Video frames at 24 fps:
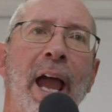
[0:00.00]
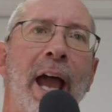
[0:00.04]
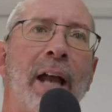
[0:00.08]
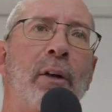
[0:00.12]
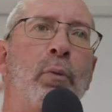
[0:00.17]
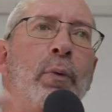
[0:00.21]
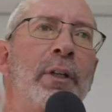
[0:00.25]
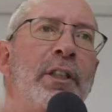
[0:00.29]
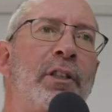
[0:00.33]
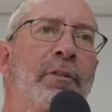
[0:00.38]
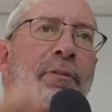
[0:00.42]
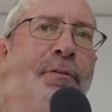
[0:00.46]

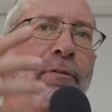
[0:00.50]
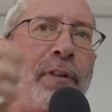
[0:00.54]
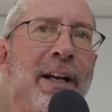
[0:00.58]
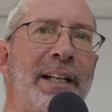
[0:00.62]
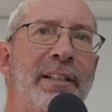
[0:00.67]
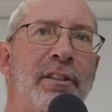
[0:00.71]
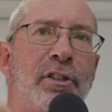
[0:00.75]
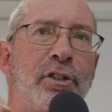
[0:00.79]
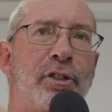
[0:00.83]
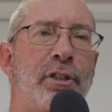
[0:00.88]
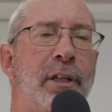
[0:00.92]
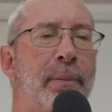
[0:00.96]
and which
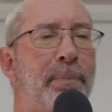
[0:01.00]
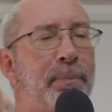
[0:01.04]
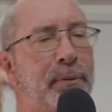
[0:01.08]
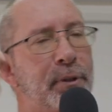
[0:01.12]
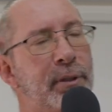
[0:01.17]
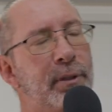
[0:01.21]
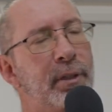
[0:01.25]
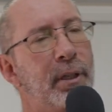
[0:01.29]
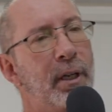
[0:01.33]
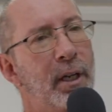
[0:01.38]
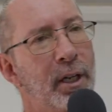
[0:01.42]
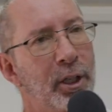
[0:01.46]

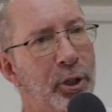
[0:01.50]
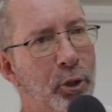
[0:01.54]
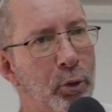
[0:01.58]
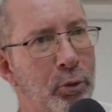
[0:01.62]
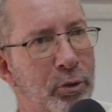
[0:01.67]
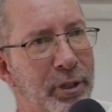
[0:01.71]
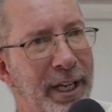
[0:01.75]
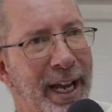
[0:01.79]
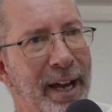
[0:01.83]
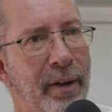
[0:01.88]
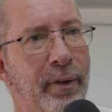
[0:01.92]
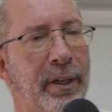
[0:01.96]
friendships you
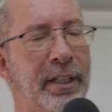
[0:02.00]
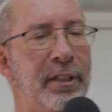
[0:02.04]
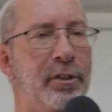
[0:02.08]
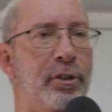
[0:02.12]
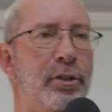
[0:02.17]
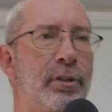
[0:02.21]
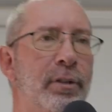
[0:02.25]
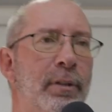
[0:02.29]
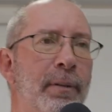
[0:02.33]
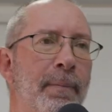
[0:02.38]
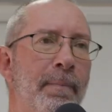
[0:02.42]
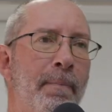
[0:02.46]

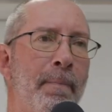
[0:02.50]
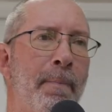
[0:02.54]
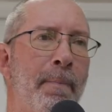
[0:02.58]
cherish.